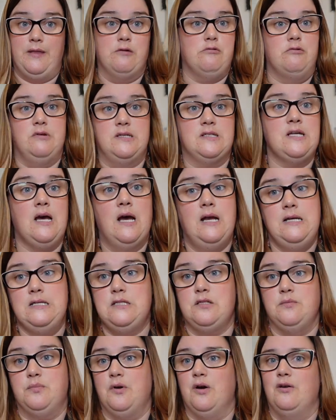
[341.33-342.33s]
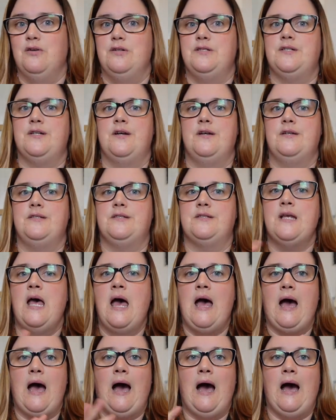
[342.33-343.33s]
They were entirely subconscious.
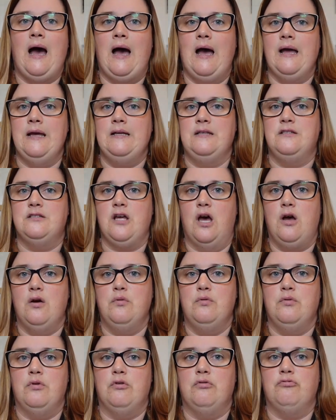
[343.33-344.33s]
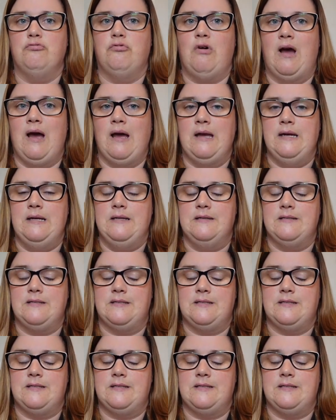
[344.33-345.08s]
I don't write